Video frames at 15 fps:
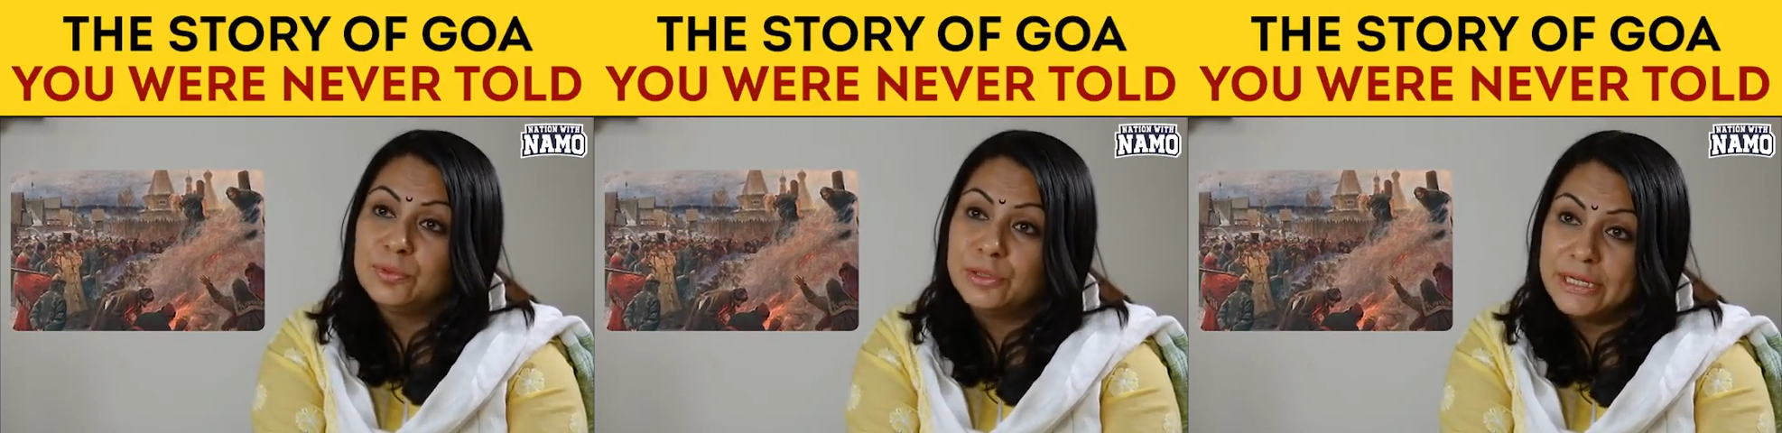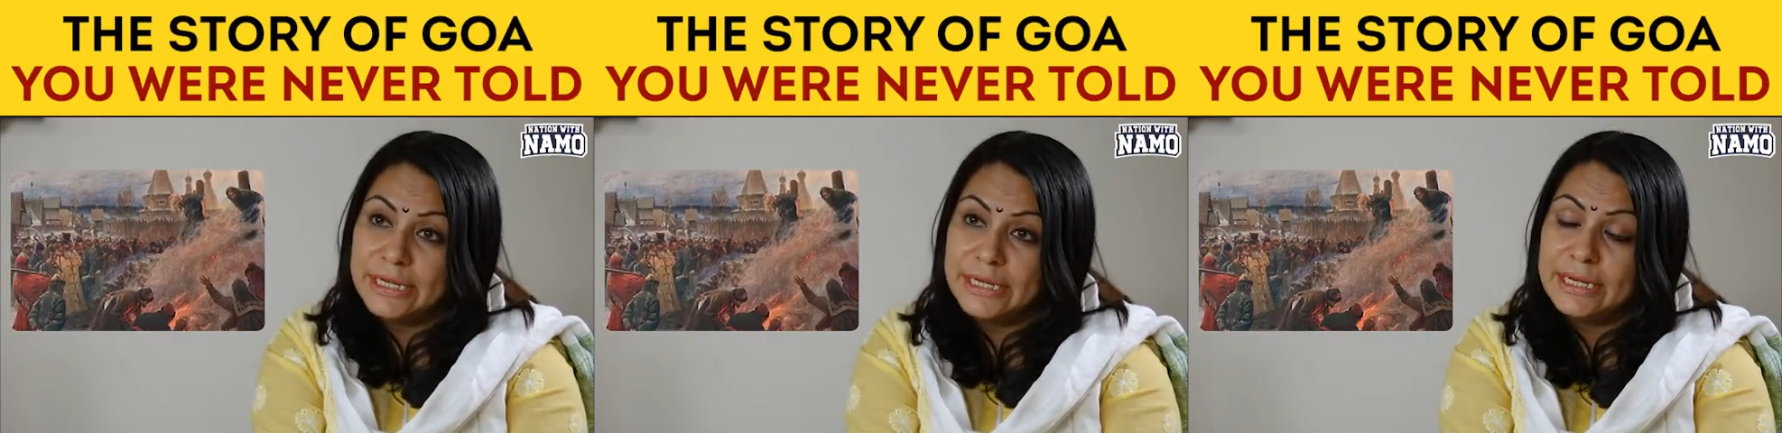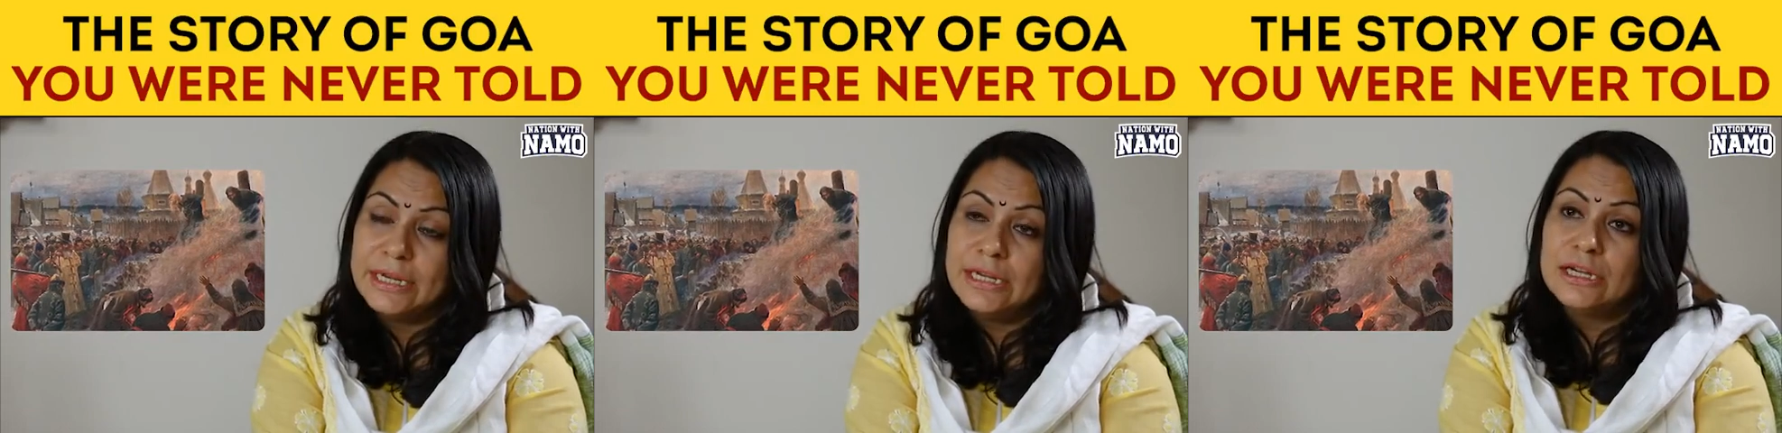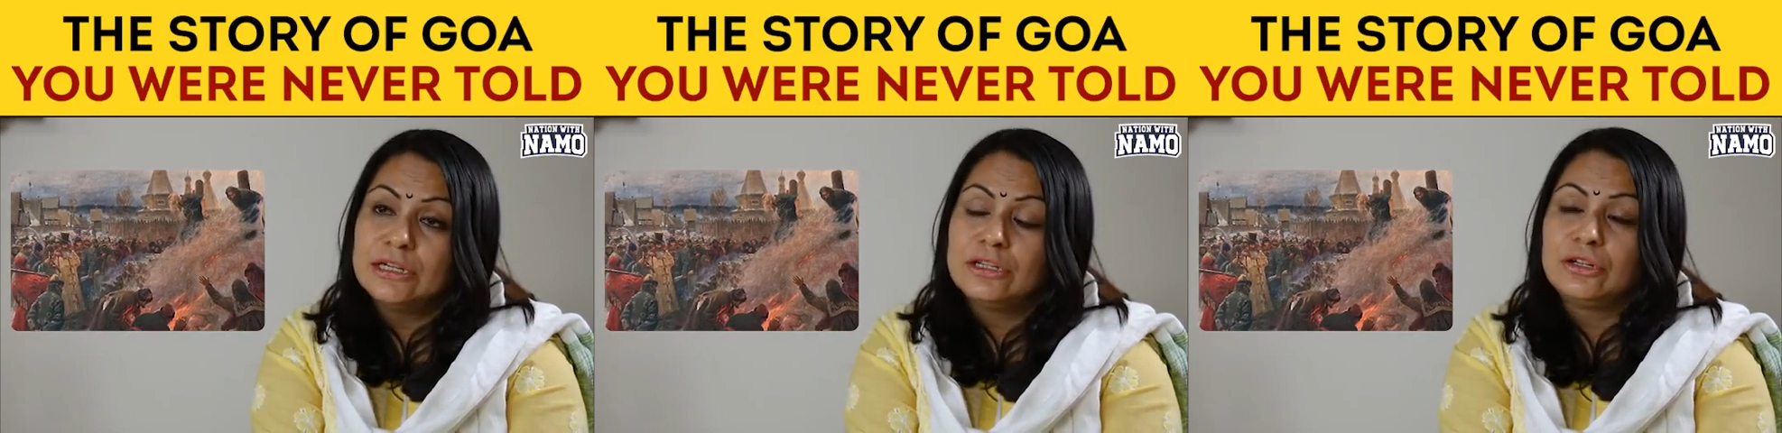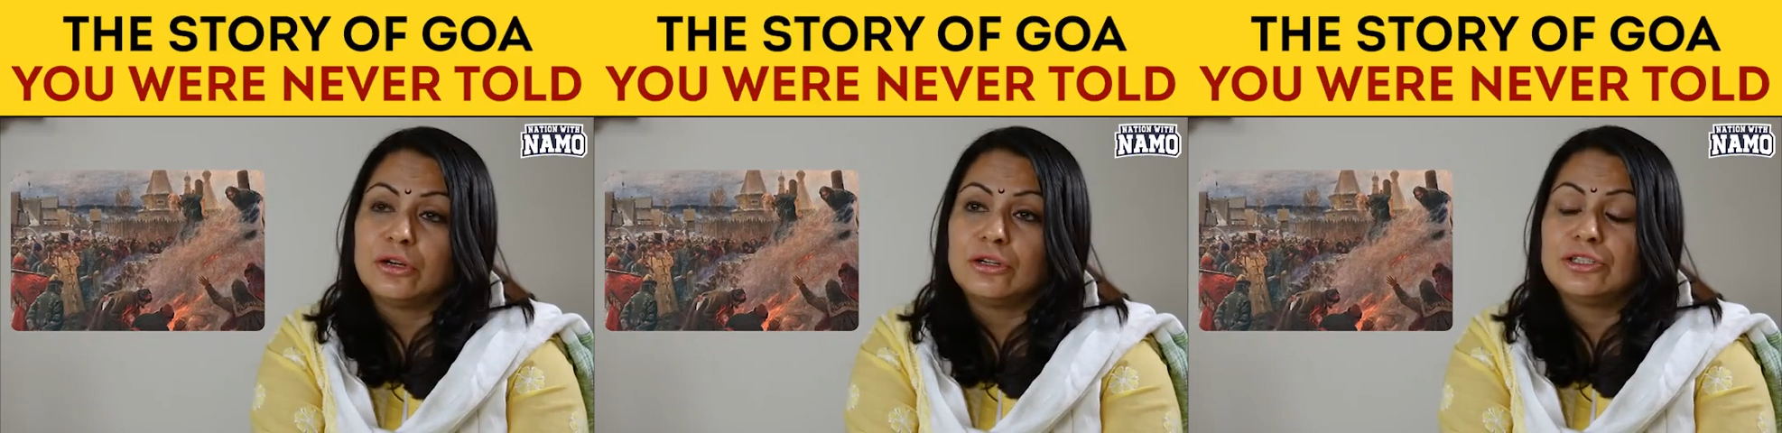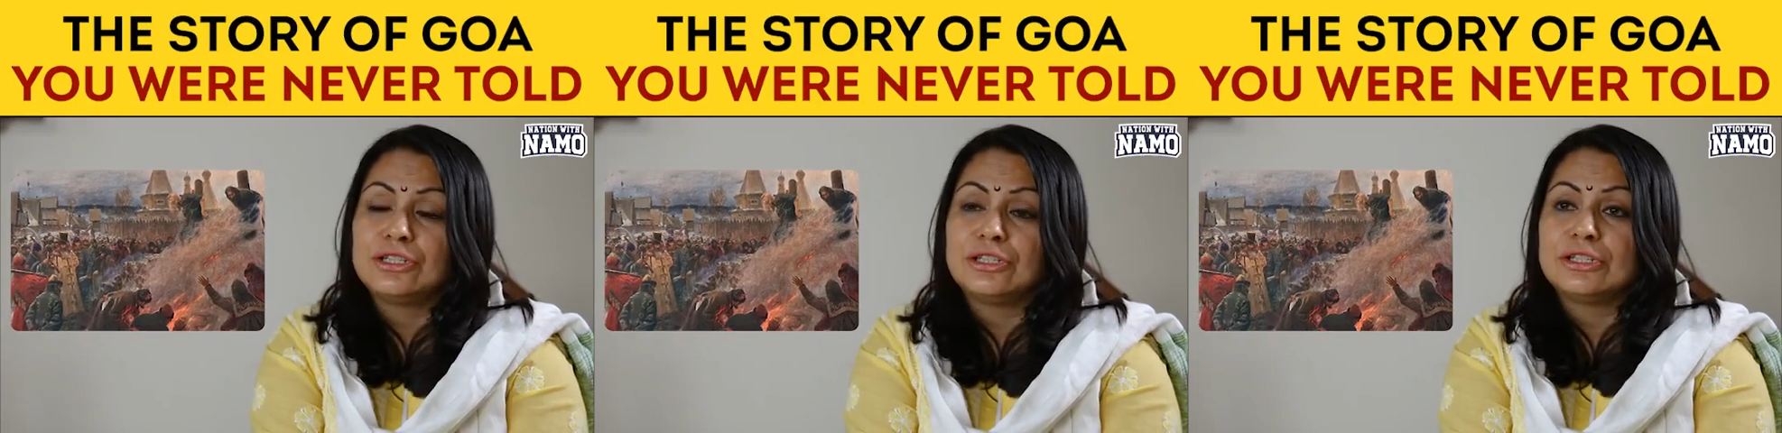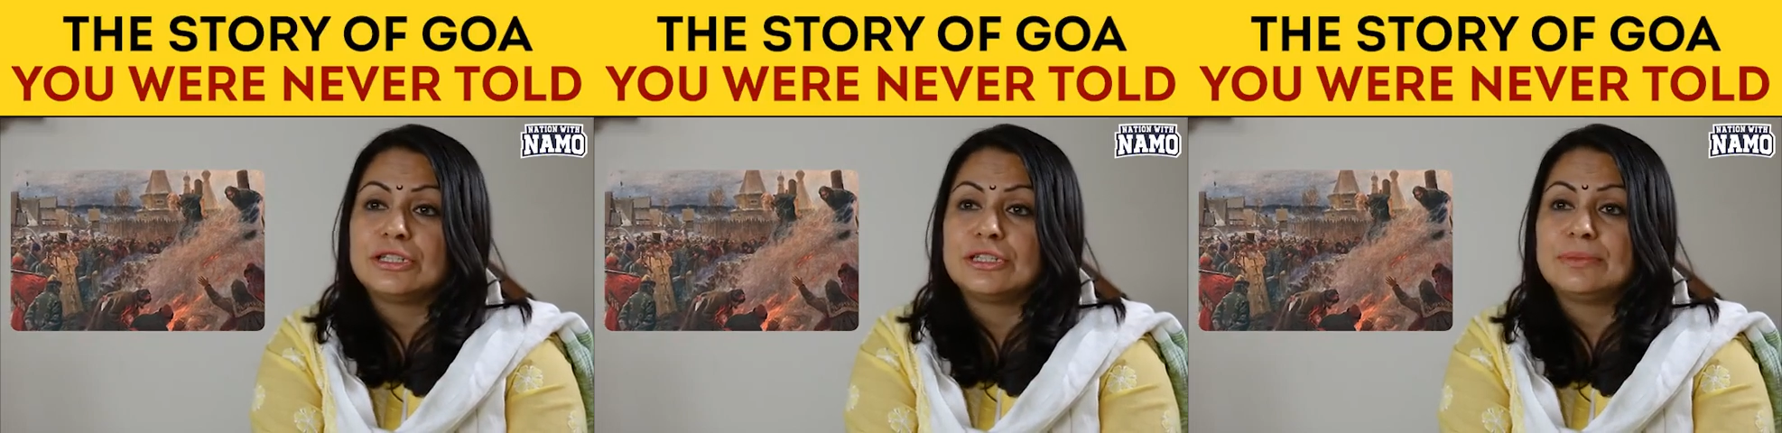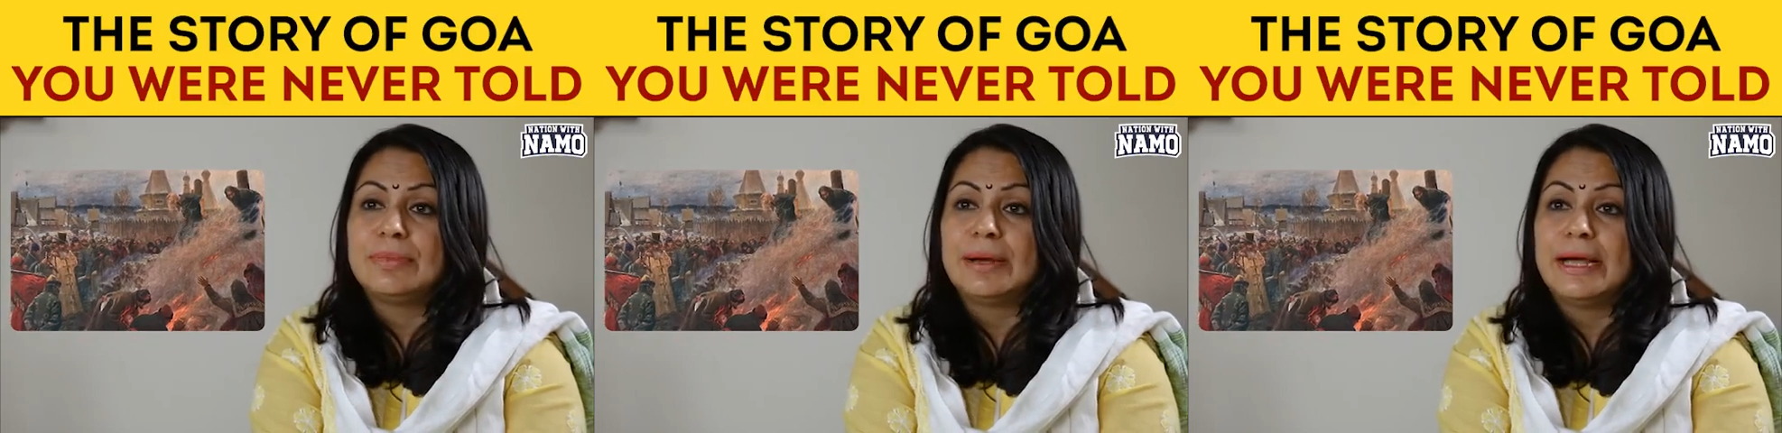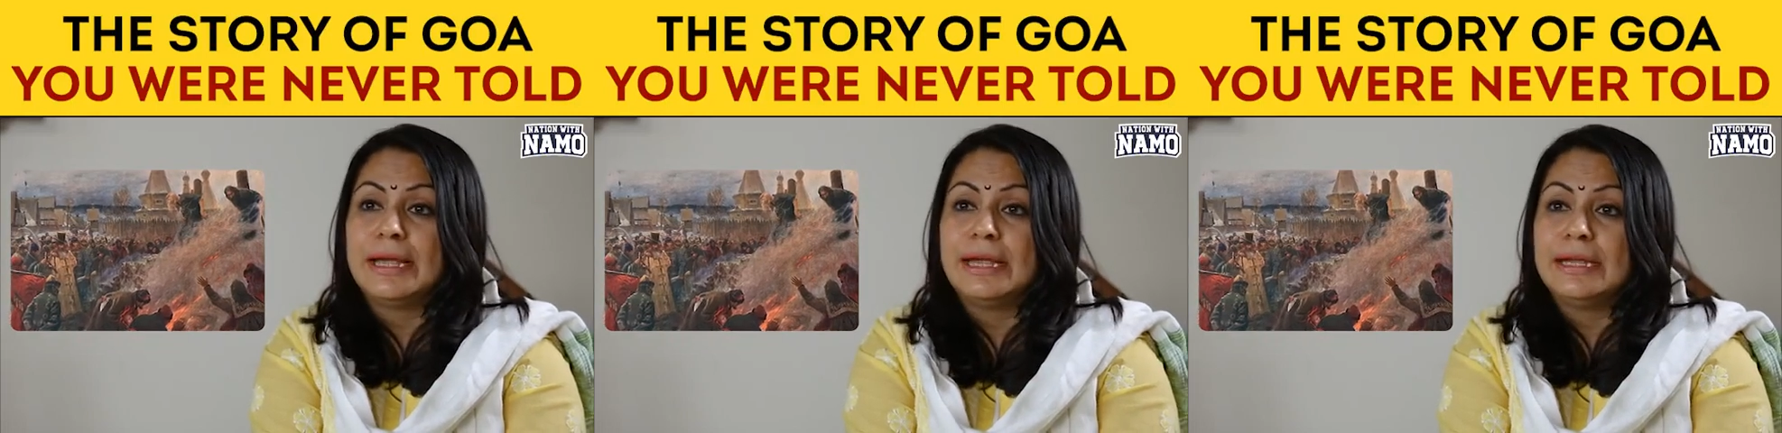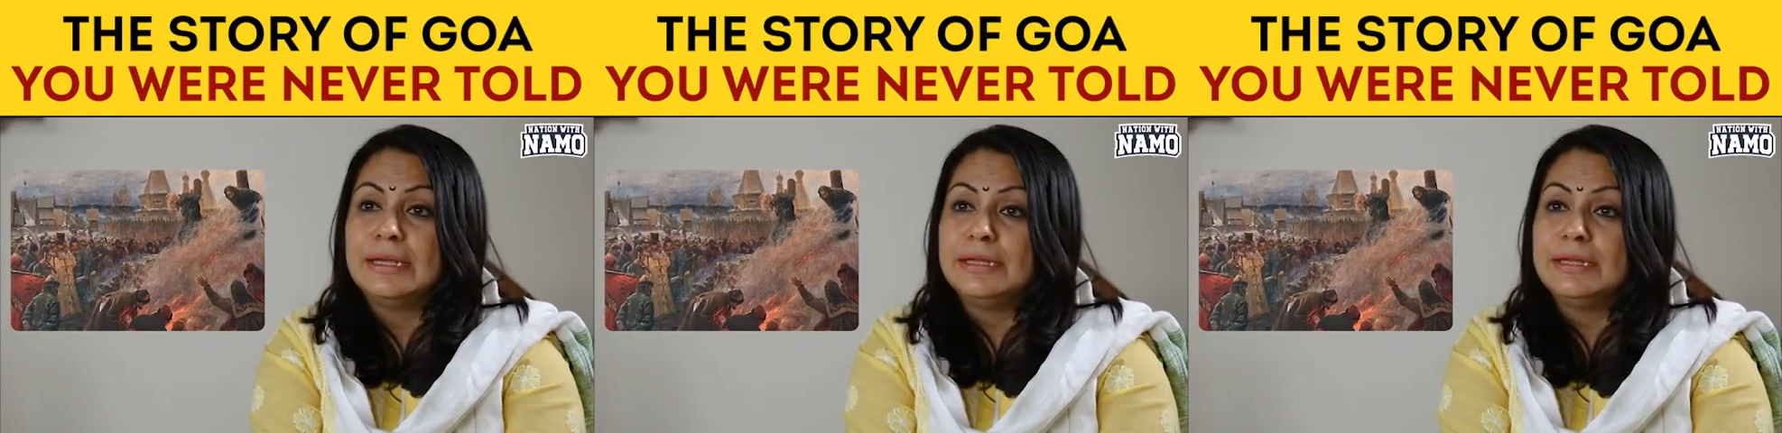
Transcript: pulley, tortures by,